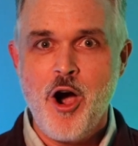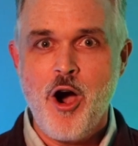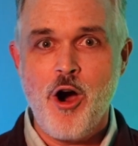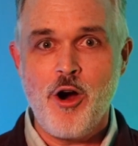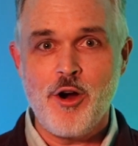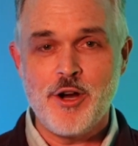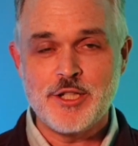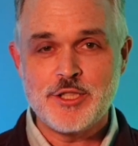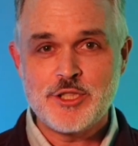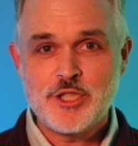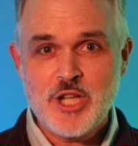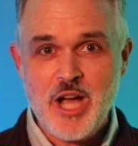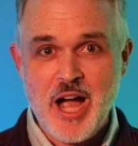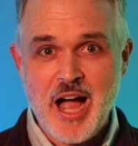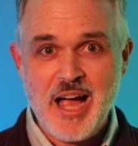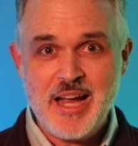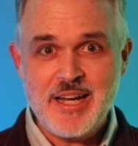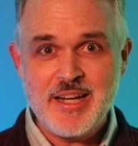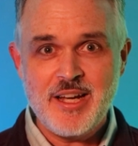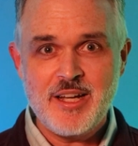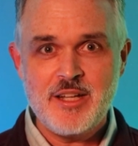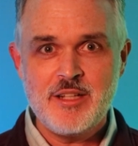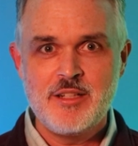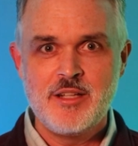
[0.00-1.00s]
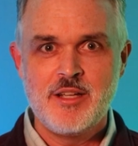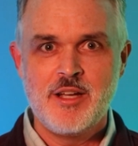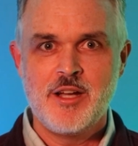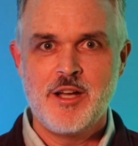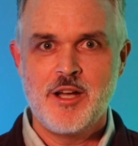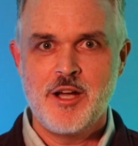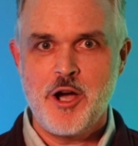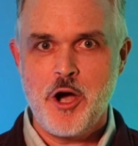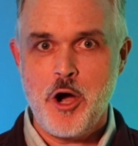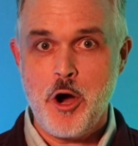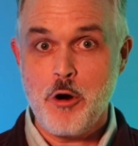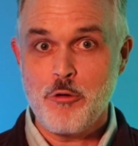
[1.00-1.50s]
are in China,
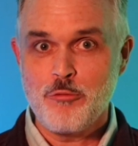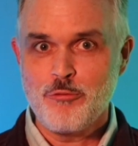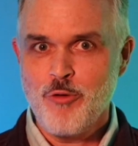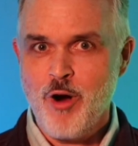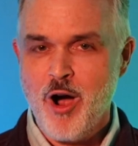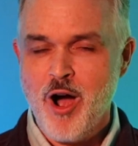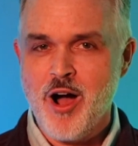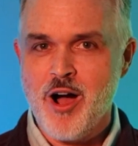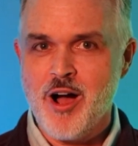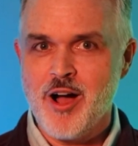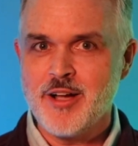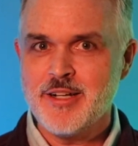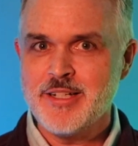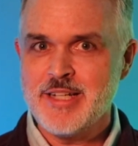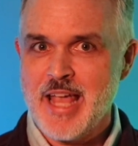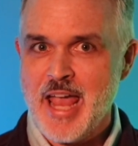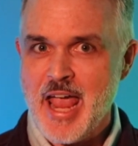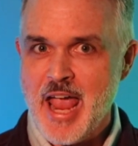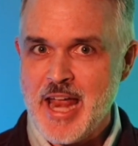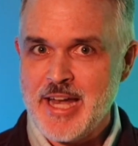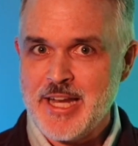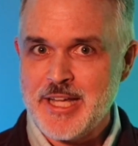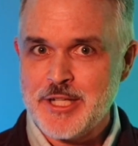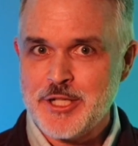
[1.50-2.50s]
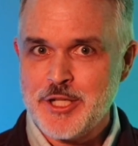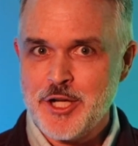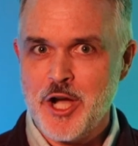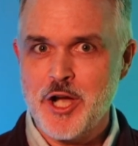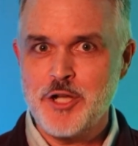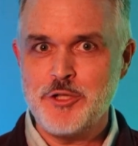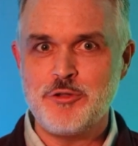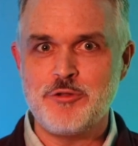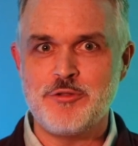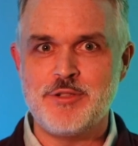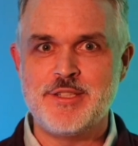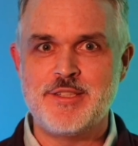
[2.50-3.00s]
Iran, and in
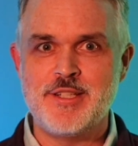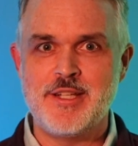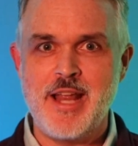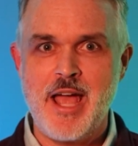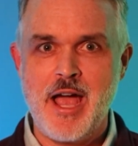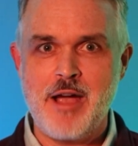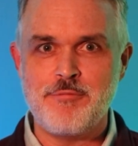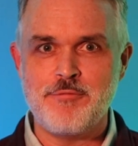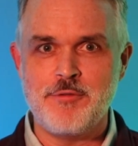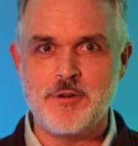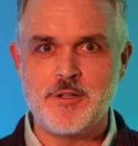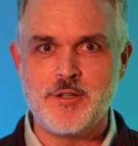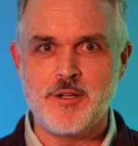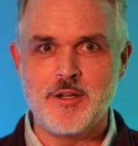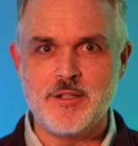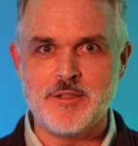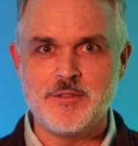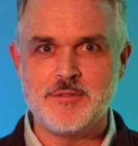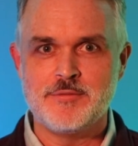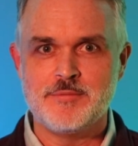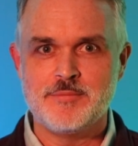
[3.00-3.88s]
countries in Africa.